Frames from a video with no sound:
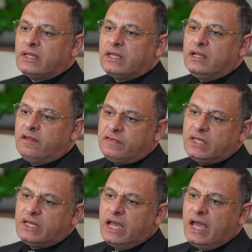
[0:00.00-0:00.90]

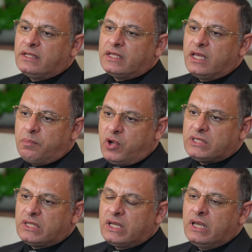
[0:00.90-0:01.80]
lifting and
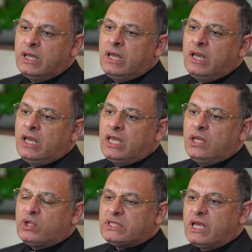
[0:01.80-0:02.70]
kickboxing,
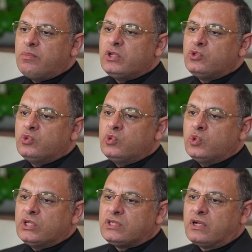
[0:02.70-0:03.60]
he was able
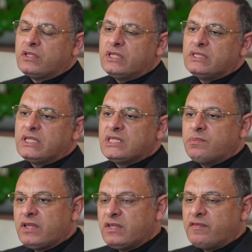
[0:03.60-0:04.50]
to start this 6
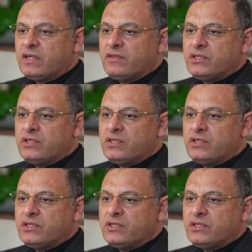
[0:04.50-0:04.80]
months after the